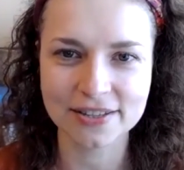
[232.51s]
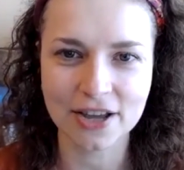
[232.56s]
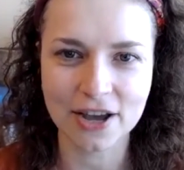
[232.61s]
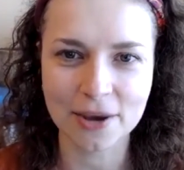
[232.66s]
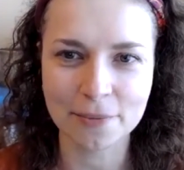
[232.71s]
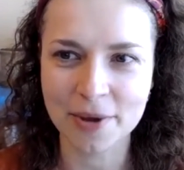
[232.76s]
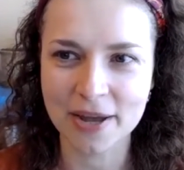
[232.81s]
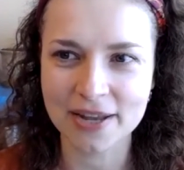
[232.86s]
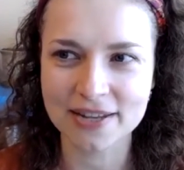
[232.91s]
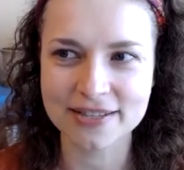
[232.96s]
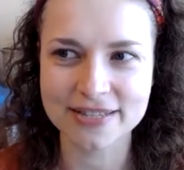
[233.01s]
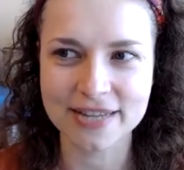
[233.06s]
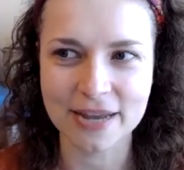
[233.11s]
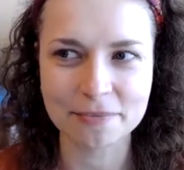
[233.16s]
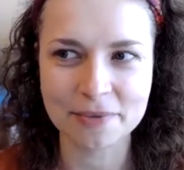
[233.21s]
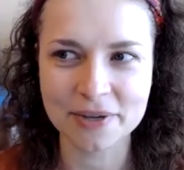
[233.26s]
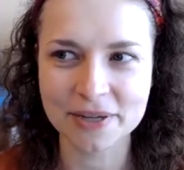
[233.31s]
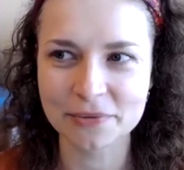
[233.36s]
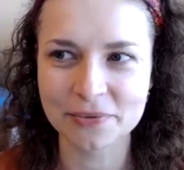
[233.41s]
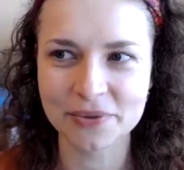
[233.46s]
a
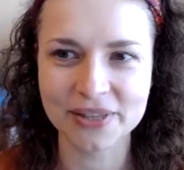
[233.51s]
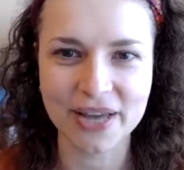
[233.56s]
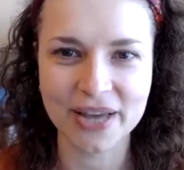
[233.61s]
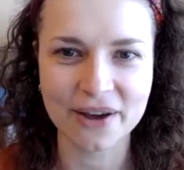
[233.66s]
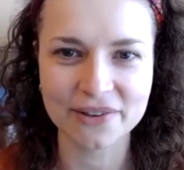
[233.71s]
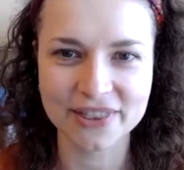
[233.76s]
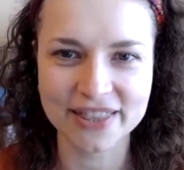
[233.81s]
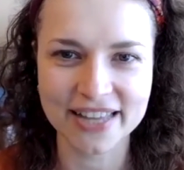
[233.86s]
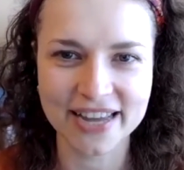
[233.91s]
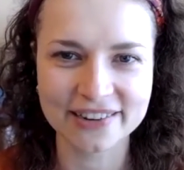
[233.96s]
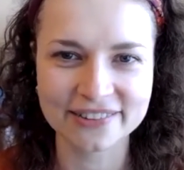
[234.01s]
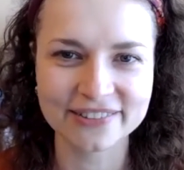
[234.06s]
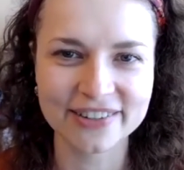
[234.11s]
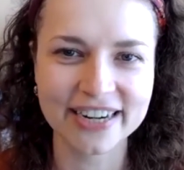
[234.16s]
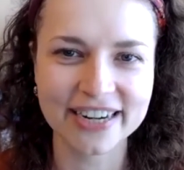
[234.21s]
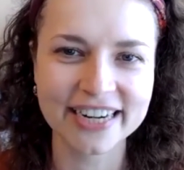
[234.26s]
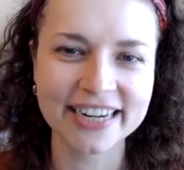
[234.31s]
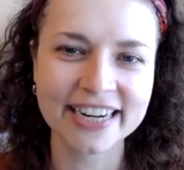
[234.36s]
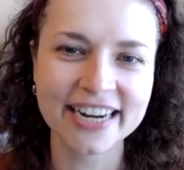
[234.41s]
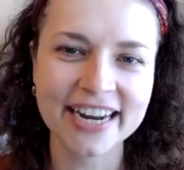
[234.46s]
pandemic without that,
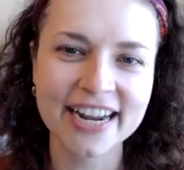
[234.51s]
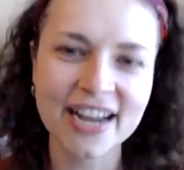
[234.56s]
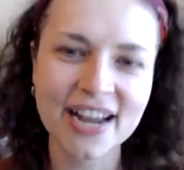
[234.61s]
right?